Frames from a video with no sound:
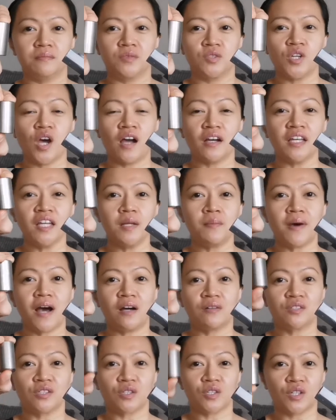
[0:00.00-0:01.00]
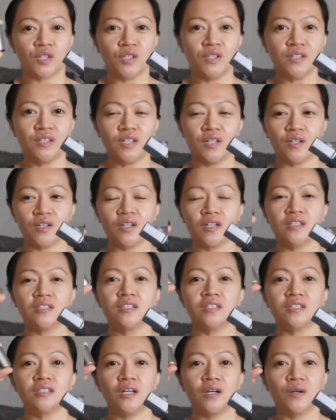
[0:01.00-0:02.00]
talking about earlier.
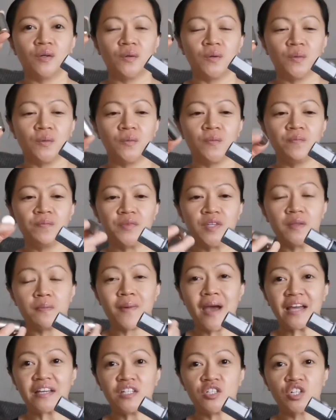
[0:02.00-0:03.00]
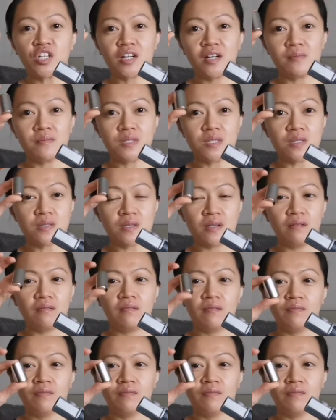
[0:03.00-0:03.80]
So the package comes